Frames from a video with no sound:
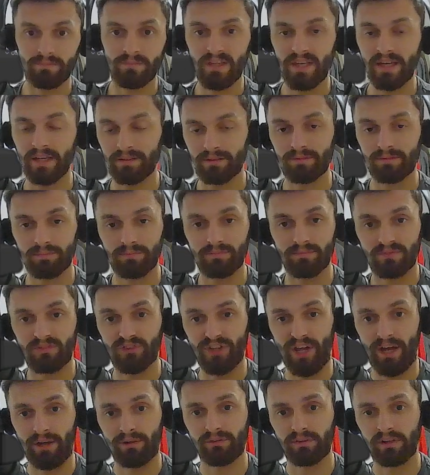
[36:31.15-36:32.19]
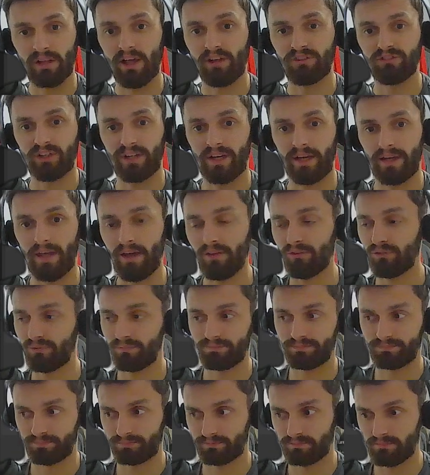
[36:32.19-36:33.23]
It sounds logic, I guess,
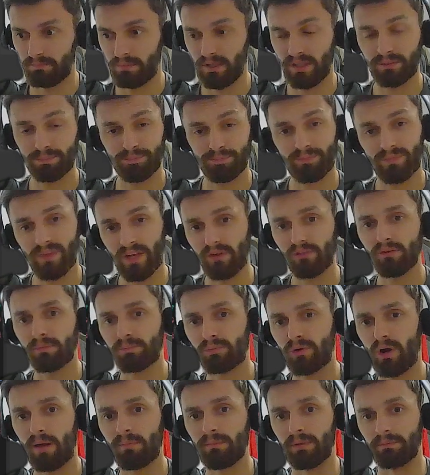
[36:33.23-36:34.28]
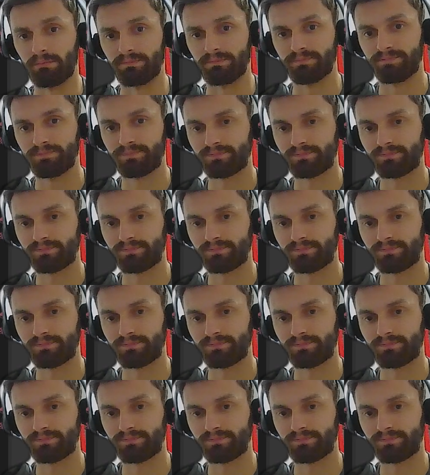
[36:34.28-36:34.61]
but there's a problem.